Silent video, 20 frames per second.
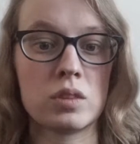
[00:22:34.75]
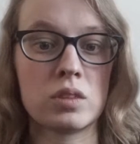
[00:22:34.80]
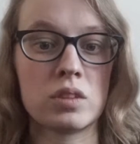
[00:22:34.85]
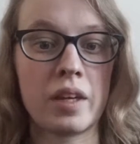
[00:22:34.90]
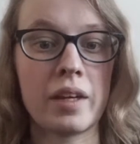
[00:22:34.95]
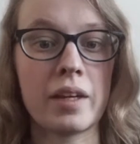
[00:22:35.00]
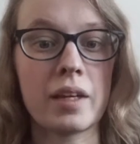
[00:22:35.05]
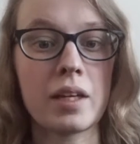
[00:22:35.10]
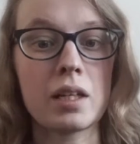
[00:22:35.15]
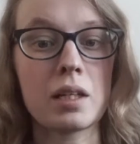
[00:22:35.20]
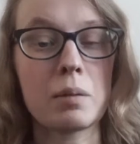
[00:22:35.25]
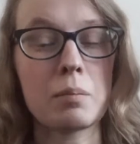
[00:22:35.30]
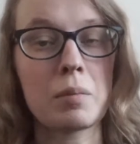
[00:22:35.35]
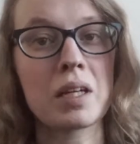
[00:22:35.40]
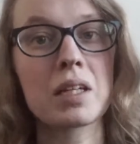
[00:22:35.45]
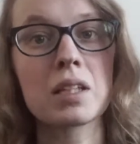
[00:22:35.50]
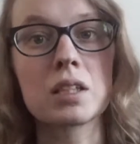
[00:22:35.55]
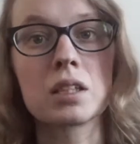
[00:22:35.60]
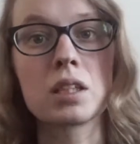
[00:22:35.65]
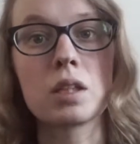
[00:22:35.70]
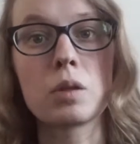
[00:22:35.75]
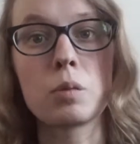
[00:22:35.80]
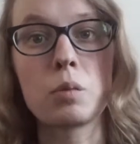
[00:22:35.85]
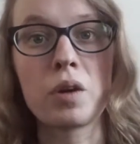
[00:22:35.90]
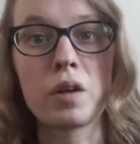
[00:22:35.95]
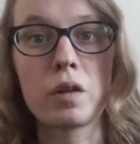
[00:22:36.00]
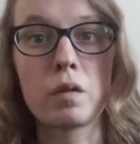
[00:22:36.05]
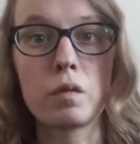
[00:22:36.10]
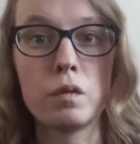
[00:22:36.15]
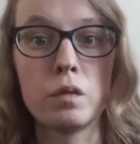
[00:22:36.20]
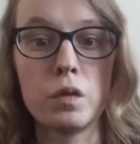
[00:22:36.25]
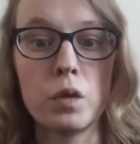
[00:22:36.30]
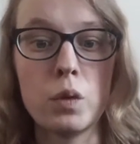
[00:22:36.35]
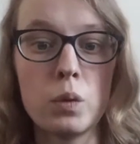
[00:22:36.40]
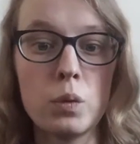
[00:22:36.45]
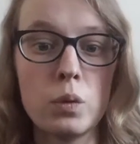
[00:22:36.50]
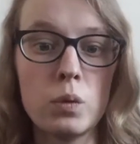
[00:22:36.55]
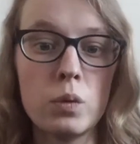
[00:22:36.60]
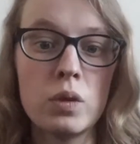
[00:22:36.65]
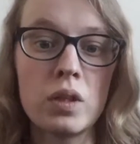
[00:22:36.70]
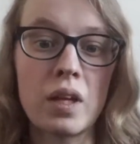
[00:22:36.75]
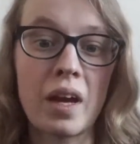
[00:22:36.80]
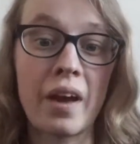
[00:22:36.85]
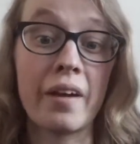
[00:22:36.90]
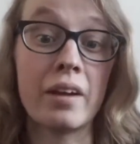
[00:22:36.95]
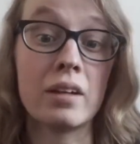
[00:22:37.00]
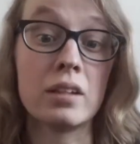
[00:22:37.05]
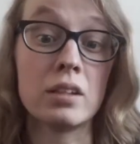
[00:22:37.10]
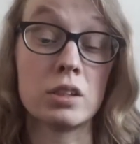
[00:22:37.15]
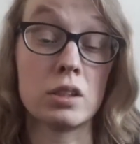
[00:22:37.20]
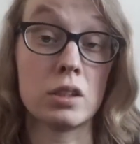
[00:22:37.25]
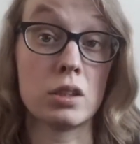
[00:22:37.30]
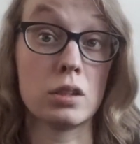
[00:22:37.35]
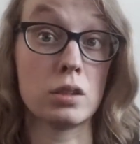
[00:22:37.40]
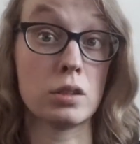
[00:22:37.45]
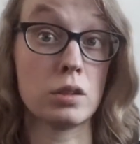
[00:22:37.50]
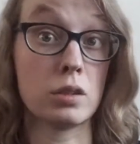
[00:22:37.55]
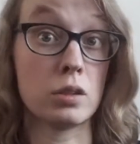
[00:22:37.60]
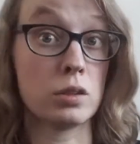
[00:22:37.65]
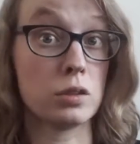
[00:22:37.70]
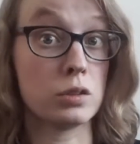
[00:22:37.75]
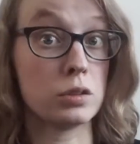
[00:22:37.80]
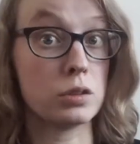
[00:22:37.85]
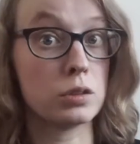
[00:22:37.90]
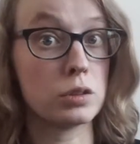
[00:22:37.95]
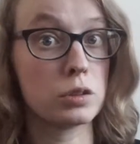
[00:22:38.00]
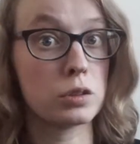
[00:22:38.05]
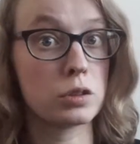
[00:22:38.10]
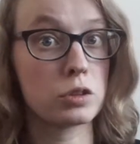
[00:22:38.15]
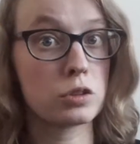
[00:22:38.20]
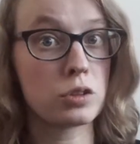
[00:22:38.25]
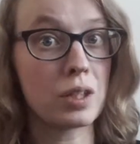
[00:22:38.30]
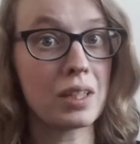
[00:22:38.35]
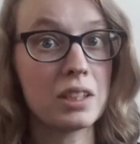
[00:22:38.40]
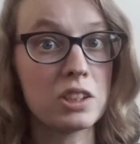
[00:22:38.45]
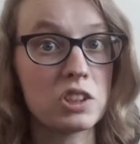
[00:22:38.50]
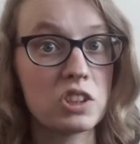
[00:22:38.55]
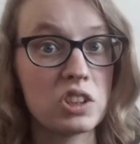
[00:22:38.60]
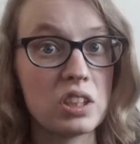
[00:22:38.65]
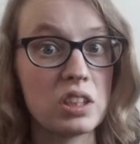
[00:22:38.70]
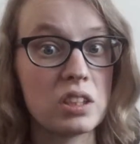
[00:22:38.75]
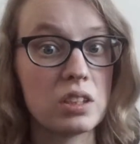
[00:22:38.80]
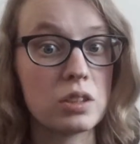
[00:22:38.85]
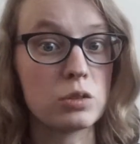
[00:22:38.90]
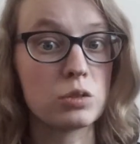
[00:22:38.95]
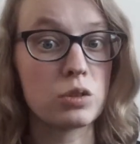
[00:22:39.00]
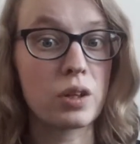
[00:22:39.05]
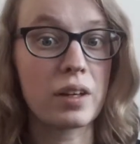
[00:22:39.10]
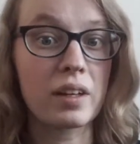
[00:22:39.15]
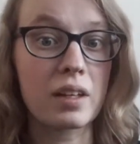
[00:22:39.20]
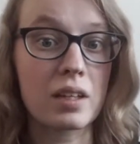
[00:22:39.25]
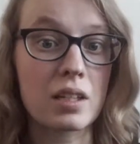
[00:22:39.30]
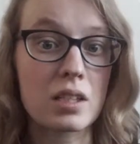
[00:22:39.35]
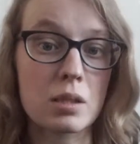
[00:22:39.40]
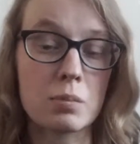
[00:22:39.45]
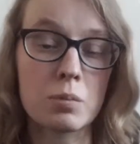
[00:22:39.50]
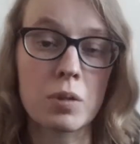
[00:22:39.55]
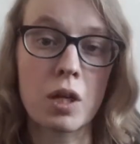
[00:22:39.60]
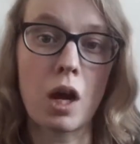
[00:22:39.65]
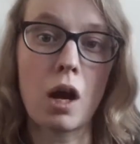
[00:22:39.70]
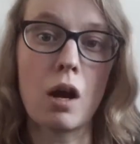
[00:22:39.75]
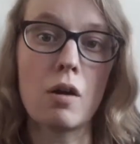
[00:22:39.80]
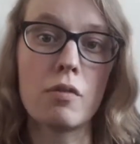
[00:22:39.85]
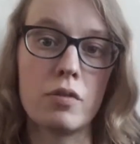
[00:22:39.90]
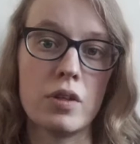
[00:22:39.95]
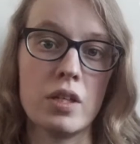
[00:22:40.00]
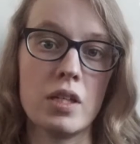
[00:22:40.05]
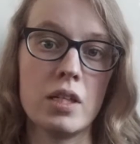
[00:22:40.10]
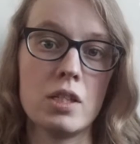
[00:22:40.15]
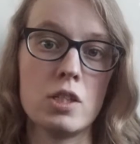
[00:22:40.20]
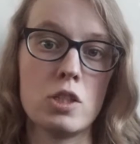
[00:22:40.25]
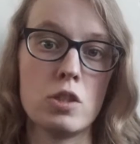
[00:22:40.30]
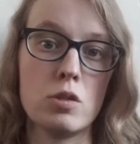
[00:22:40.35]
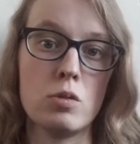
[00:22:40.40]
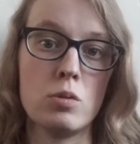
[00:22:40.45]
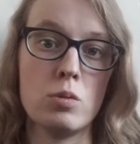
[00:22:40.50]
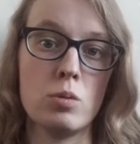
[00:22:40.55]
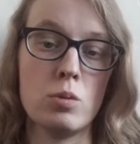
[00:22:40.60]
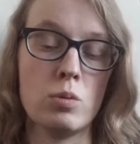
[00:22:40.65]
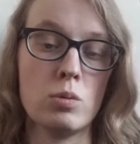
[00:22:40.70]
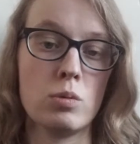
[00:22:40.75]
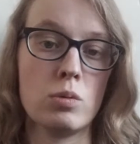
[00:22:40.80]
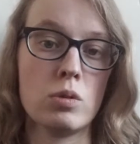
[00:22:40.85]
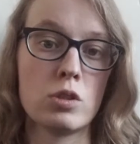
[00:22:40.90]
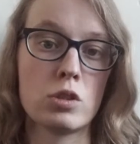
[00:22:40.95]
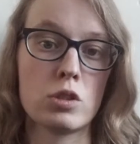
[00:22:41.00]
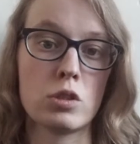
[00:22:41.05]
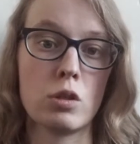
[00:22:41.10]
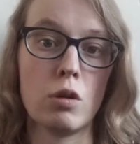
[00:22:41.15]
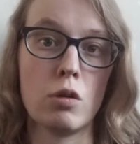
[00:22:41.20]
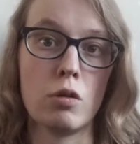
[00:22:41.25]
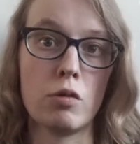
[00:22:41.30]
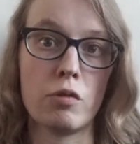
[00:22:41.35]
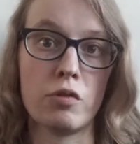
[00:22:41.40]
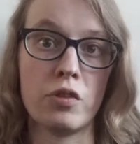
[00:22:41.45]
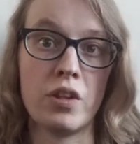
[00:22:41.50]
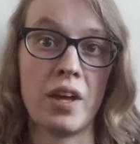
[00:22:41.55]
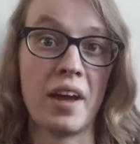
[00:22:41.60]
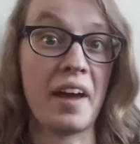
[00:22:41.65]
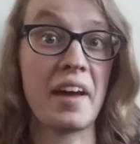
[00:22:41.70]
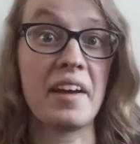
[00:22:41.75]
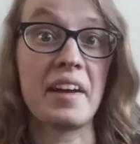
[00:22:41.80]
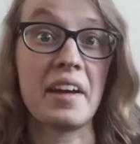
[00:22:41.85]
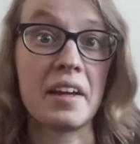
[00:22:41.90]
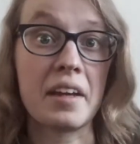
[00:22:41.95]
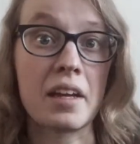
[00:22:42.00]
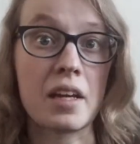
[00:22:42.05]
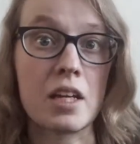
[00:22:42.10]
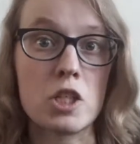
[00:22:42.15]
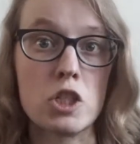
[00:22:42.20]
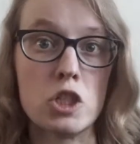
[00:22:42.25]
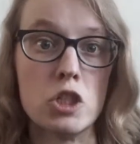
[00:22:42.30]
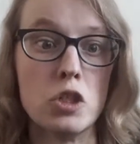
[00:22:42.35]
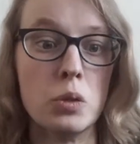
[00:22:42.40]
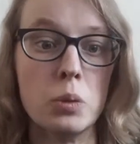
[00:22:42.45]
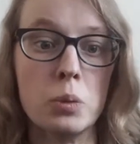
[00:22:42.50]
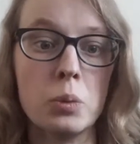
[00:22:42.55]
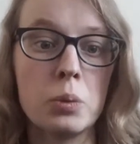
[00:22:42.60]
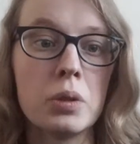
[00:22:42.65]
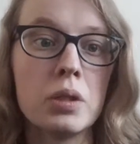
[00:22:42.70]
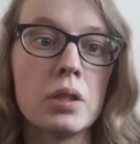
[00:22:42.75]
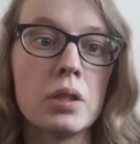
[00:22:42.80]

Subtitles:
taking the medicine with food and, strangely, drinking some coffee to solve the headache issue.